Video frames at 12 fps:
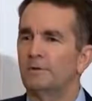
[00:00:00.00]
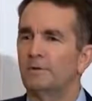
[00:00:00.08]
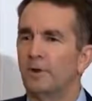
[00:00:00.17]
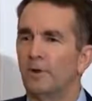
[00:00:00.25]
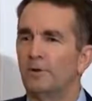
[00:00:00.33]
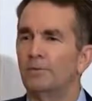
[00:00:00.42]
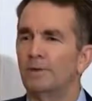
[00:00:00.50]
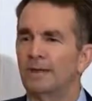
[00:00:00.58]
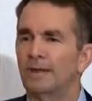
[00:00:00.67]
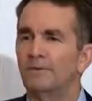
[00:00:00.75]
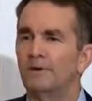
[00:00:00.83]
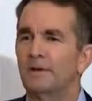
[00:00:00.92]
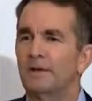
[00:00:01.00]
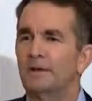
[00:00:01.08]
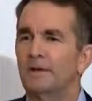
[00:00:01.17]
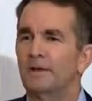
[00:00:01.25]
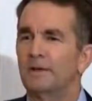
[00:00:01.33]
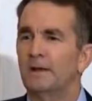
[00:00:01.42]
it that has a lot of
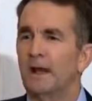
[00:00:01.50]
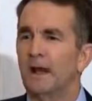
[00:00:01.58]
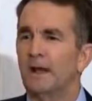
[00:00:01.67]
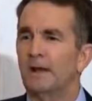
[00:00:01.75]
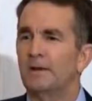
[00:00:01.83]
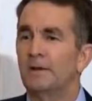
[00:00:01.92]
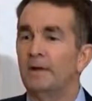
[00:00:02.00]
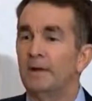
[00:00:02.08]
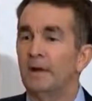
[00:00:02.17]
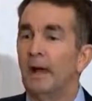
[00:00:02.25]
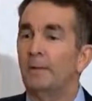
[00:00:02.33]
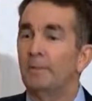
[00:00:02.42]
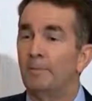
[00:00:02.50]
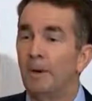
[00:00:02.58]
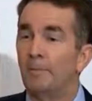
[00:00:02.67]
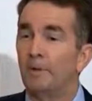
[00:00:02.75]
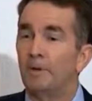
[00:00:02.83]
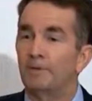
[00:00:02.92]
people going, what's happening?
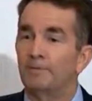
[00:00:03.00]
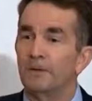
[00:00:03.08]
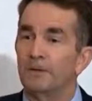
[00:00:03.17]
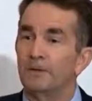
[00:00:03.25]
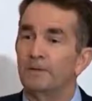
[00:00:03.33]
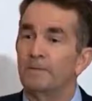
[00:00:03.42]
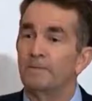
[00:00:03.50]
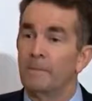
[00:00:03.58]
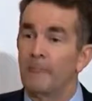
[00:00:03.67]
Take a look at this.